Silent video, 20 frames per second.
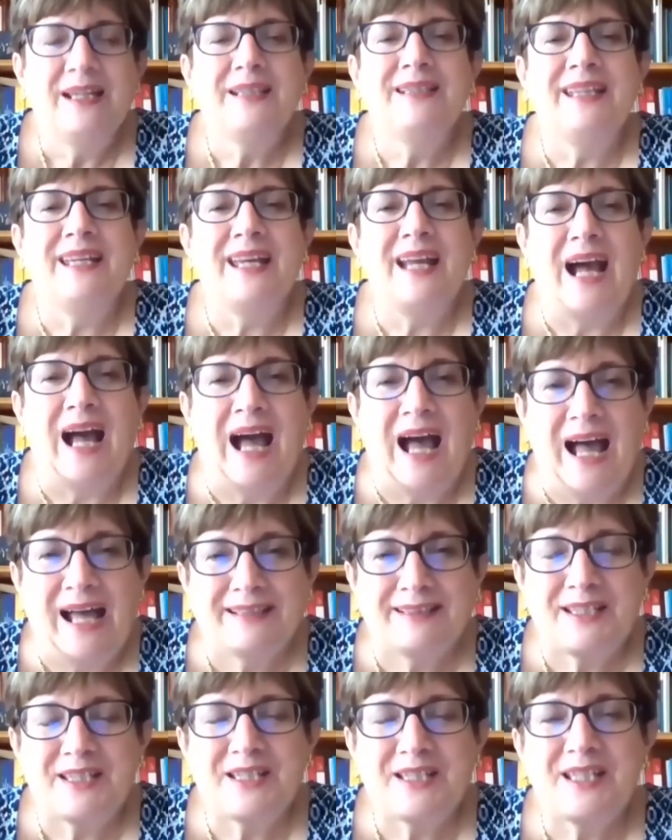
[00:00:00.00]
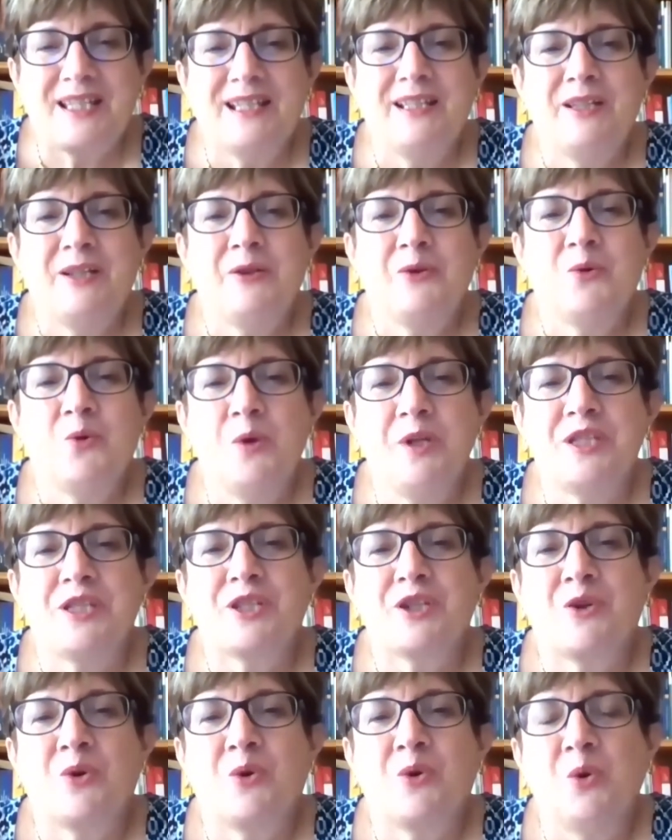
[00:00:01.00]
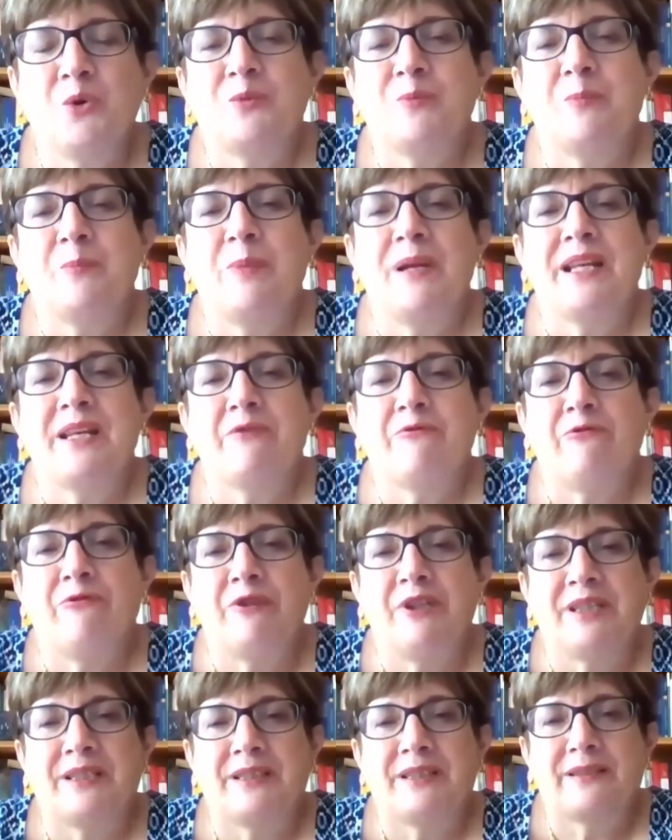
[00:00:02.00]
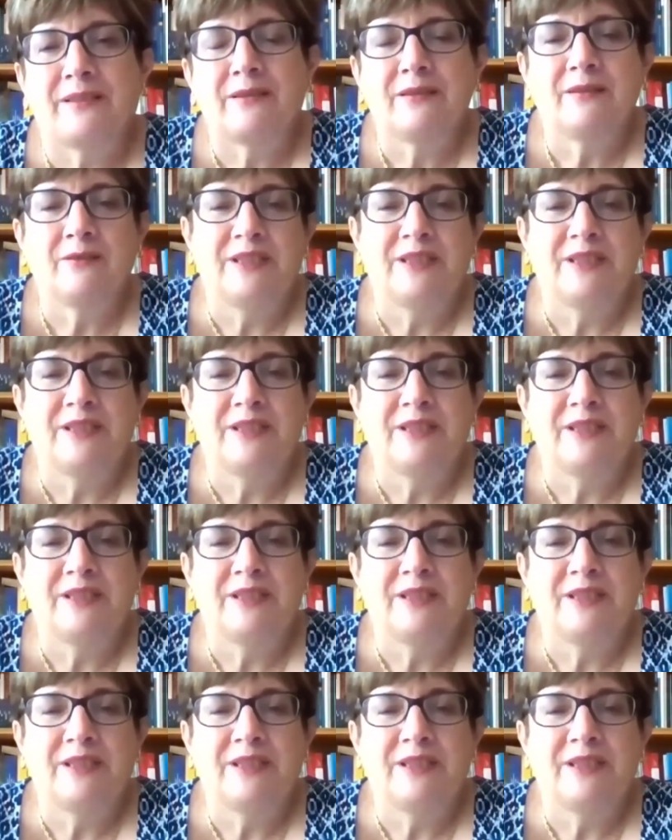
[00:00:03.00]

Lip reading: the acts which could benefit